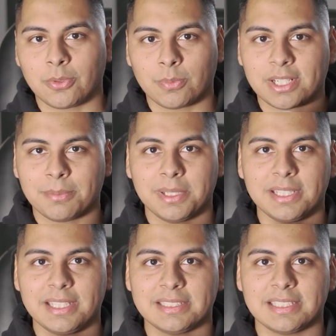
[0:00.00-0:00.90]
don't
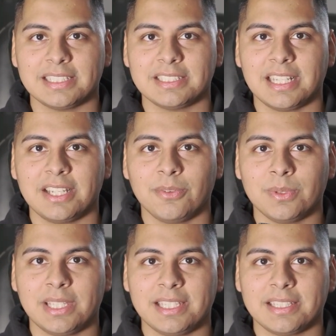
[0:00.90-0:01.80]
recommend these. I
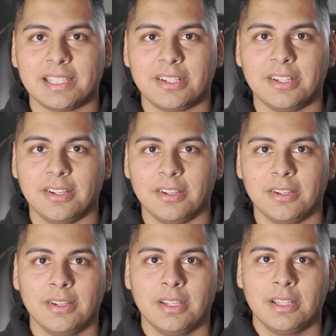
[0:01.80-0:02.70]
don't think they're